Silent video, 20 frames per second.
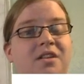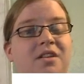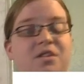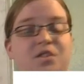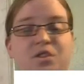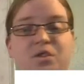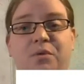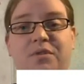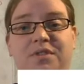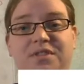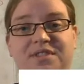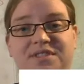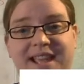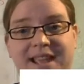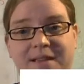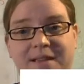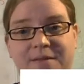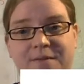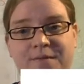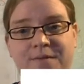You're
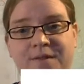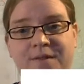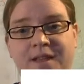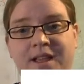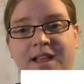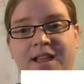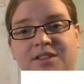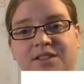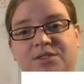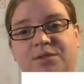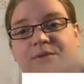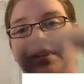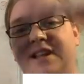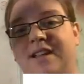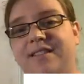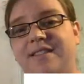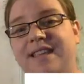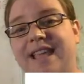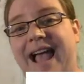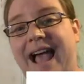safe. It's only
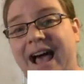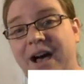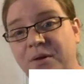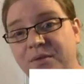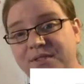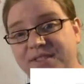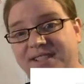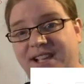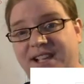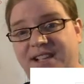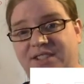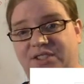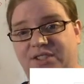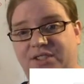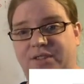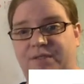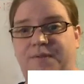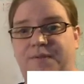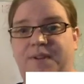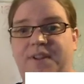on the outside
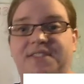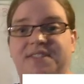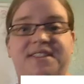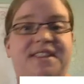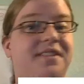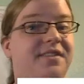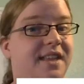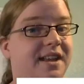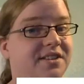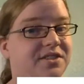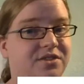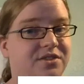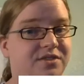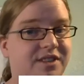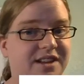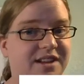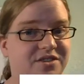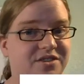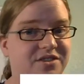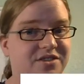surface that things are
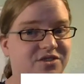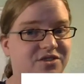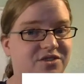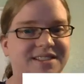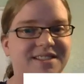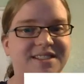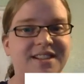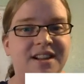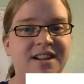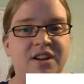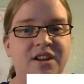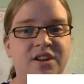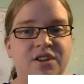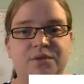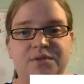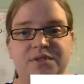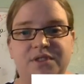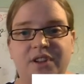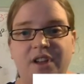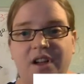dangerous. So
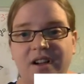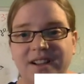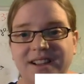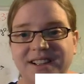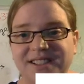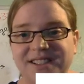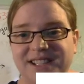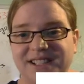as long as he